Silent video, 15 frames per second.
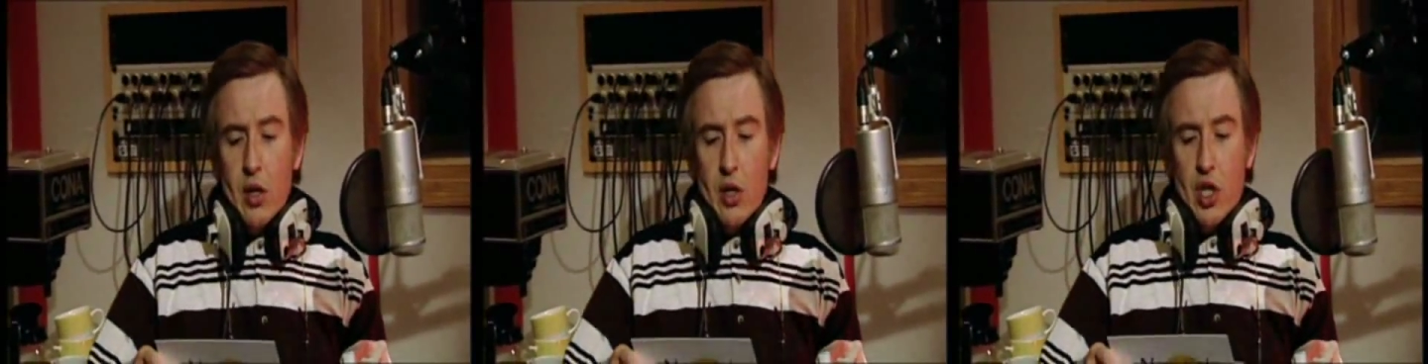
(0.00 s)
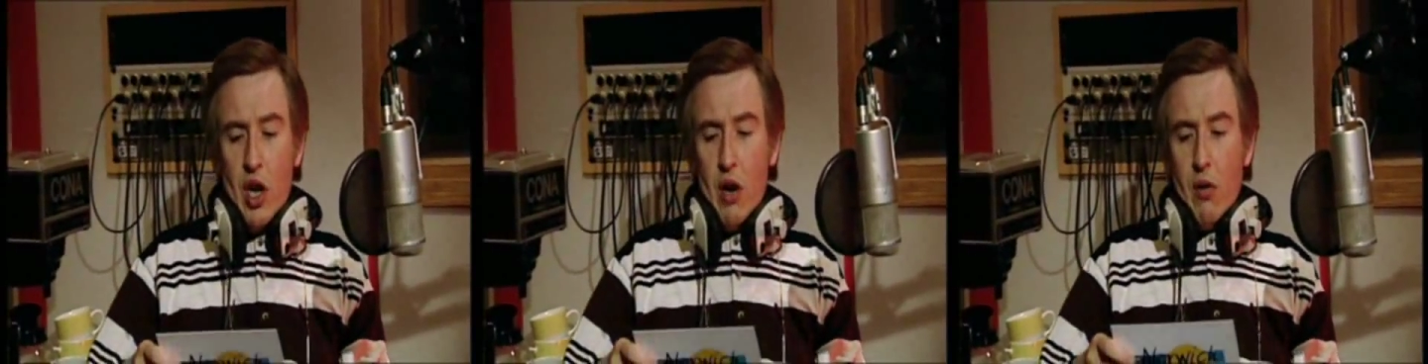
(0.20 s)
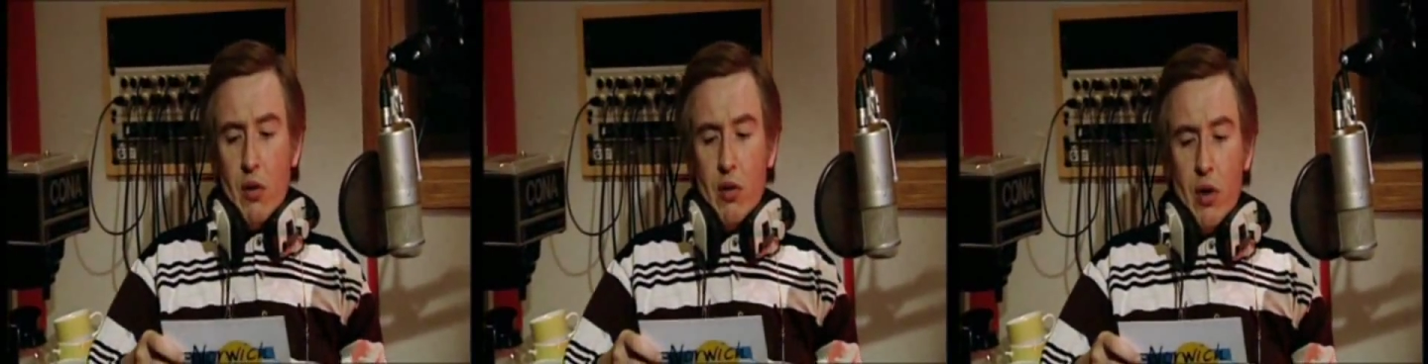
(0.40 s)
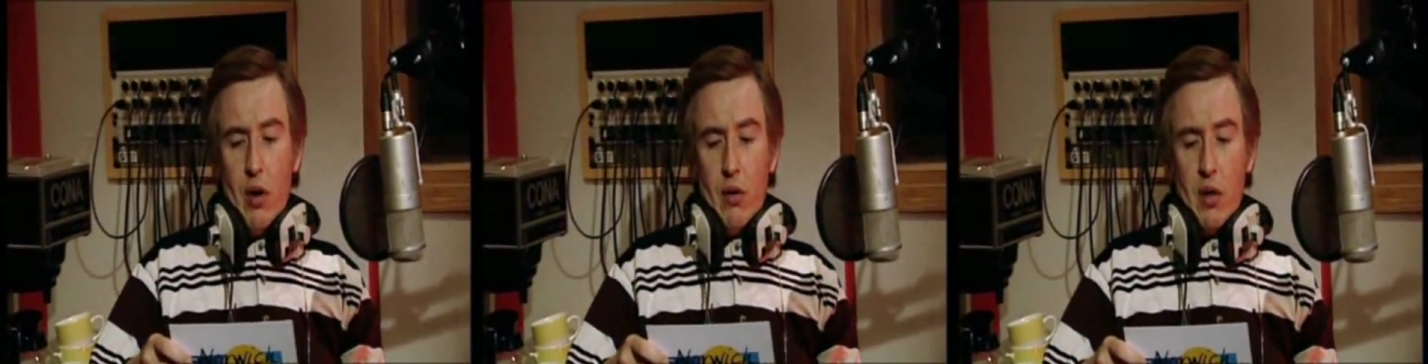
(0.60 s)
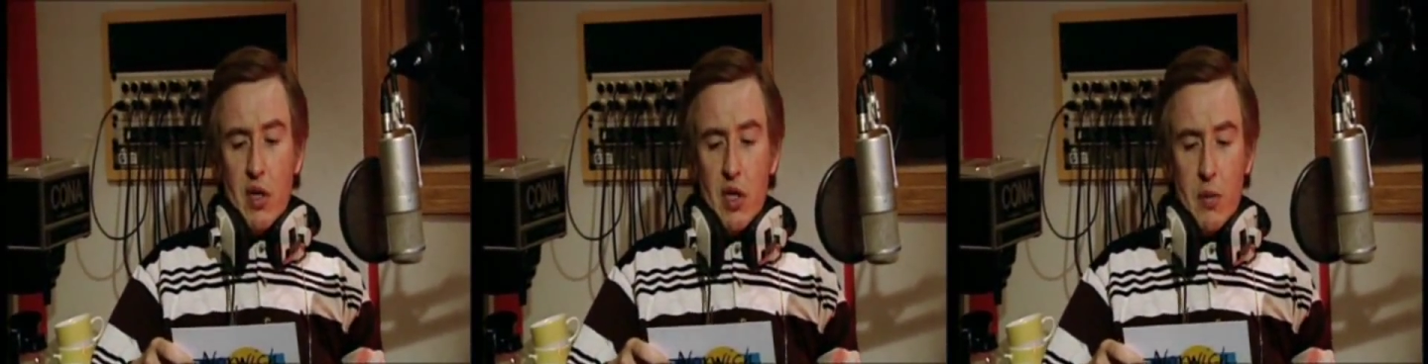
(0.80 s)
Sheryl
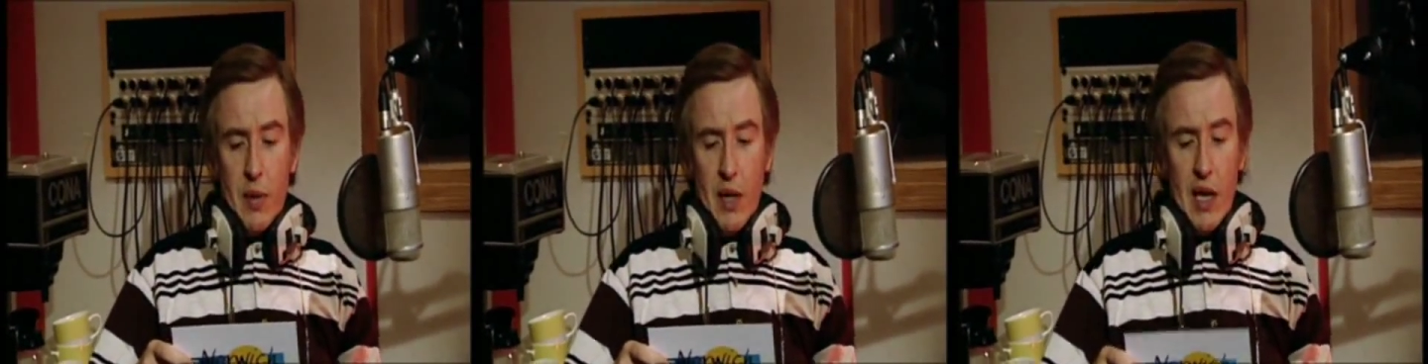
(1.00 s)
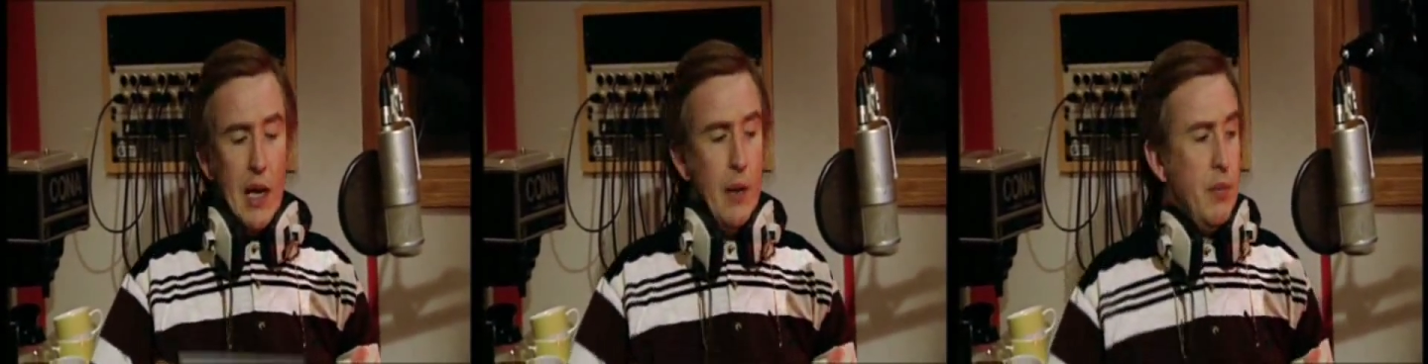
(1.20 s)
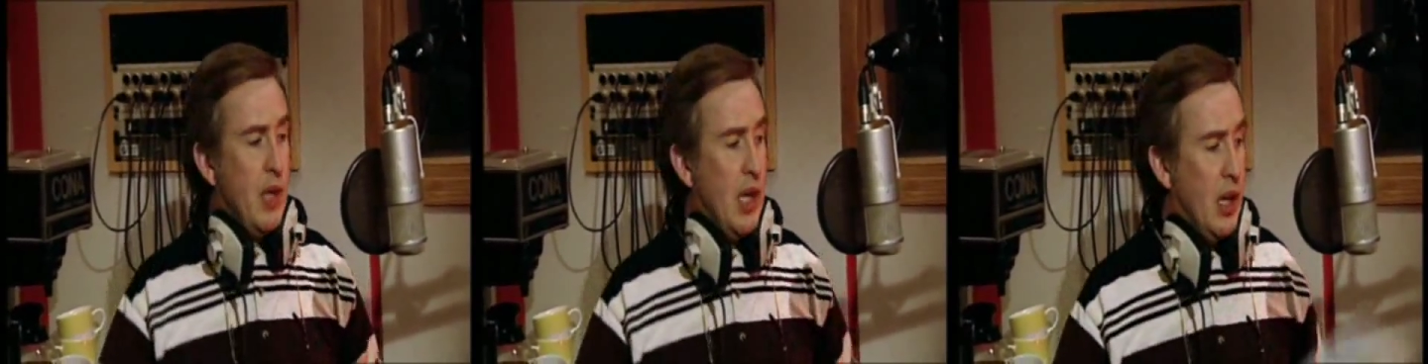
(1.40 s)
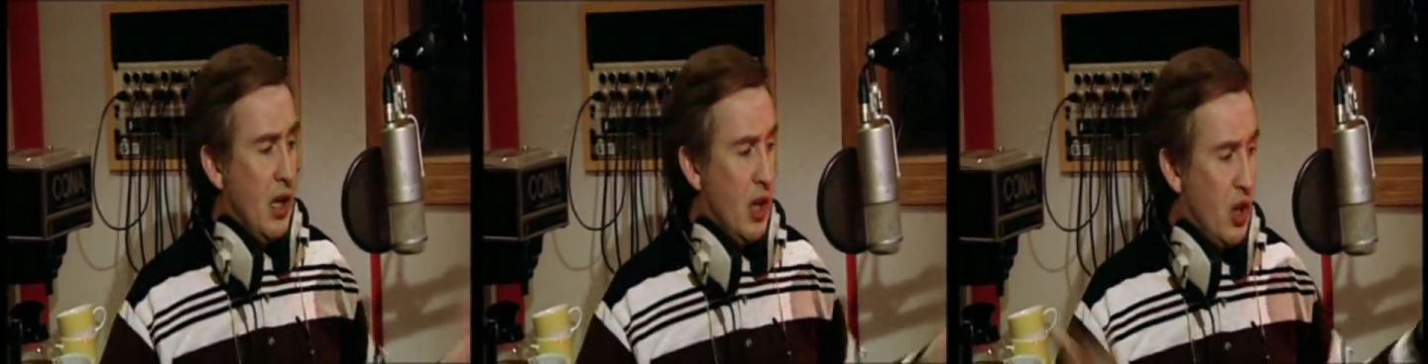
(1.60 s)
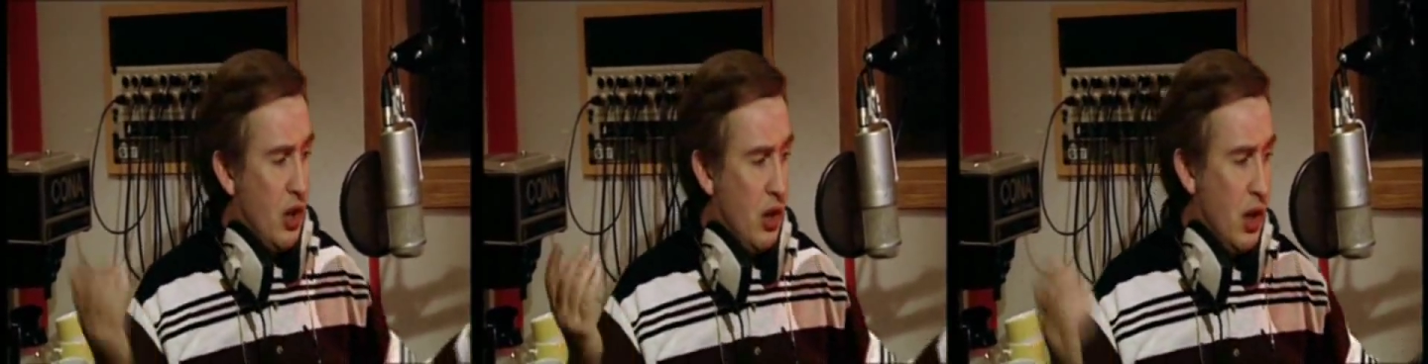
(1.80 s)
Crow used to be a lab
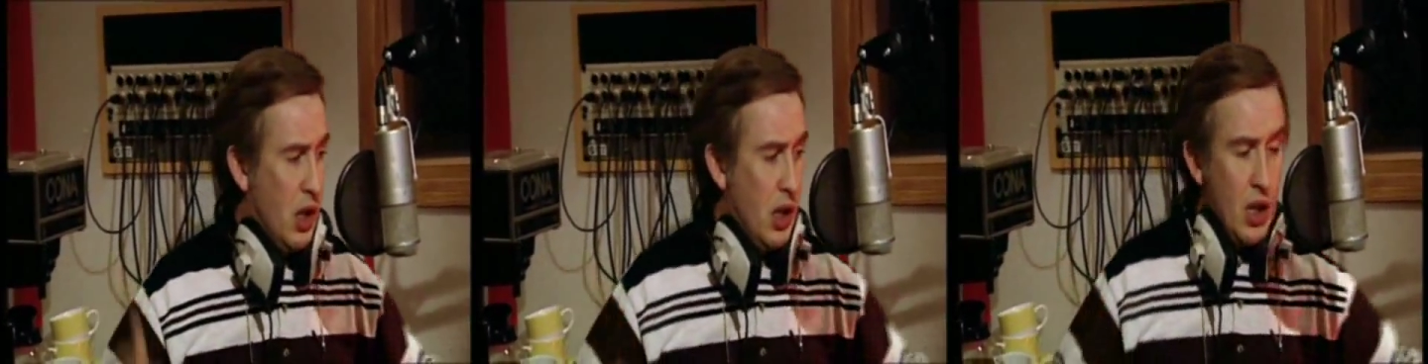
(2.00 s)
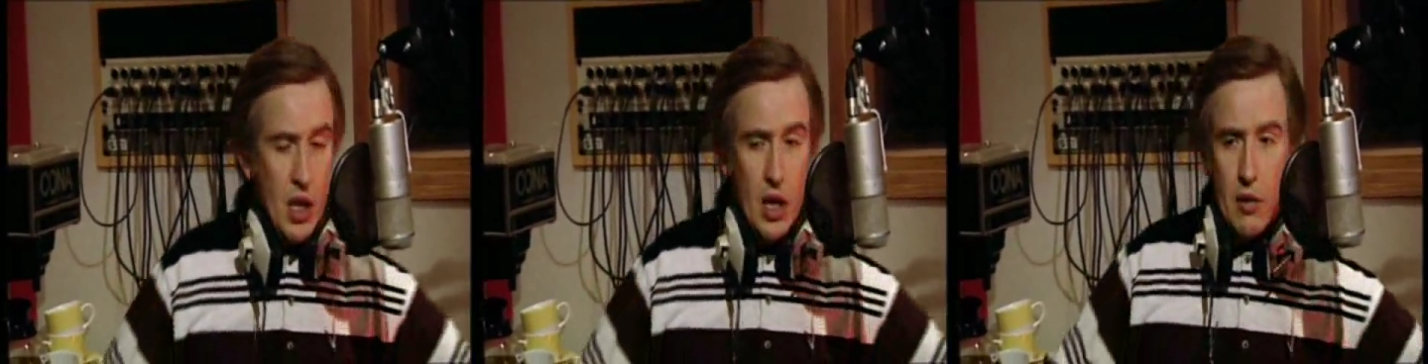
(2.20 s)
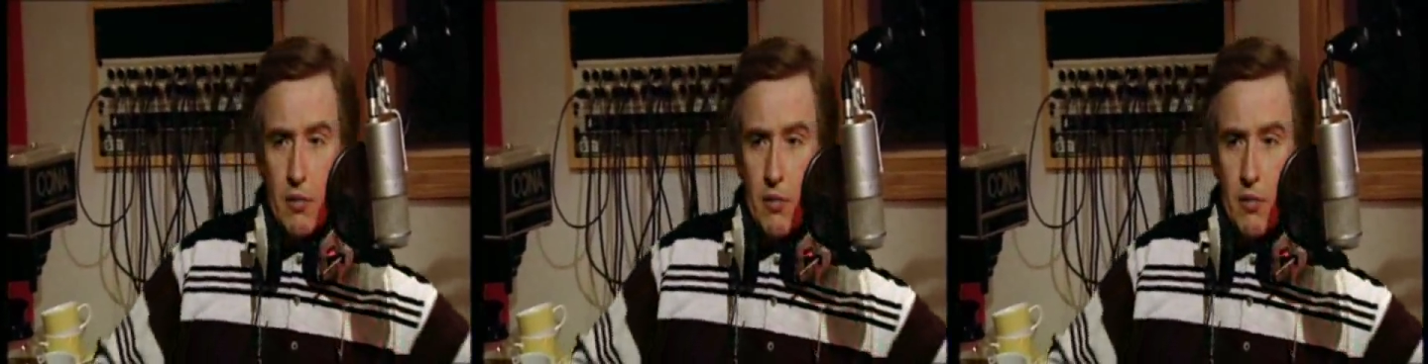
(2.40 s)
technician. There you go.